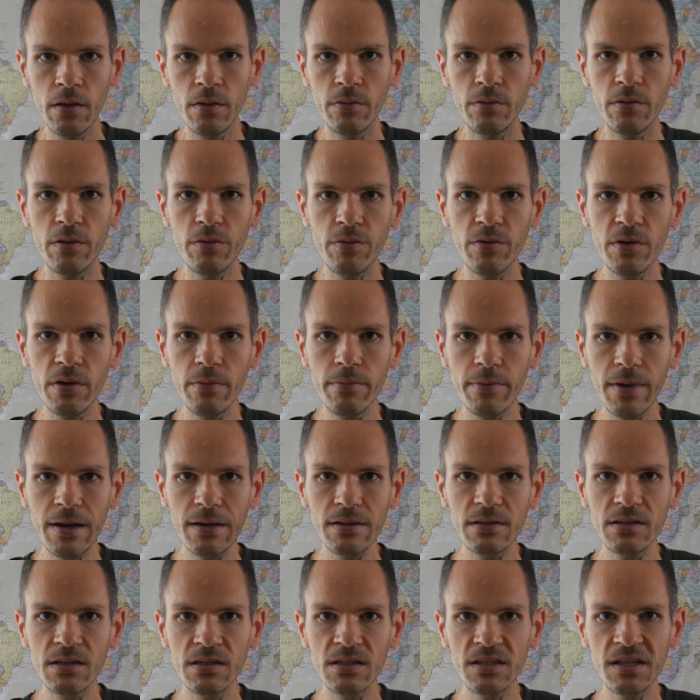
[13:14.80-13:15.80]
the three
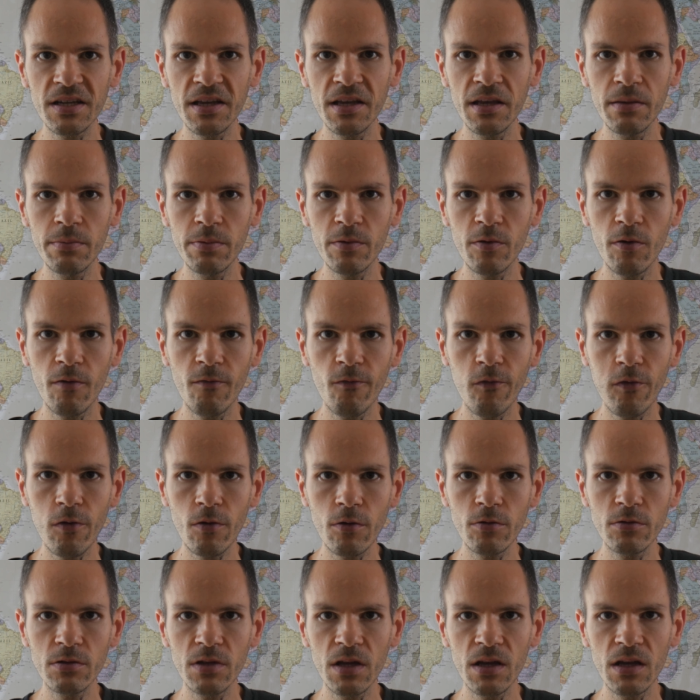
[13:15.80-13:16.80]
branches keep
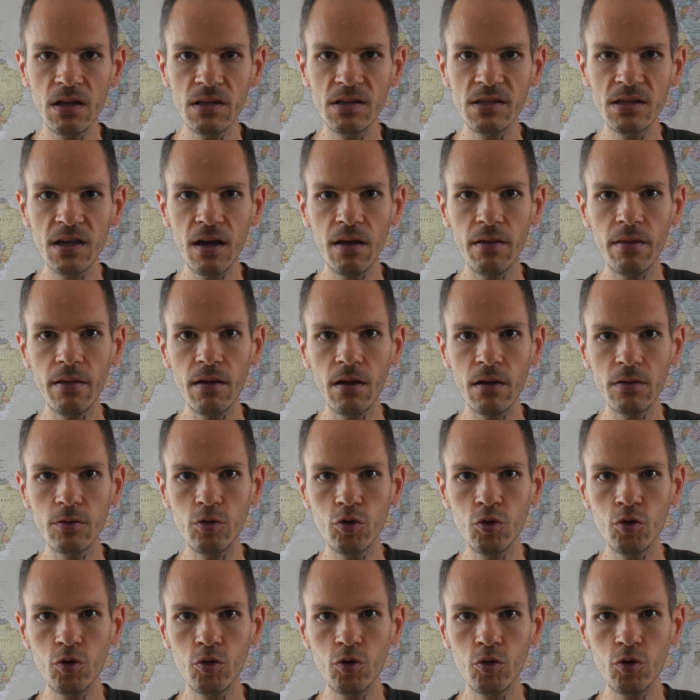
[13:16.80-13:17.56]
confronting each other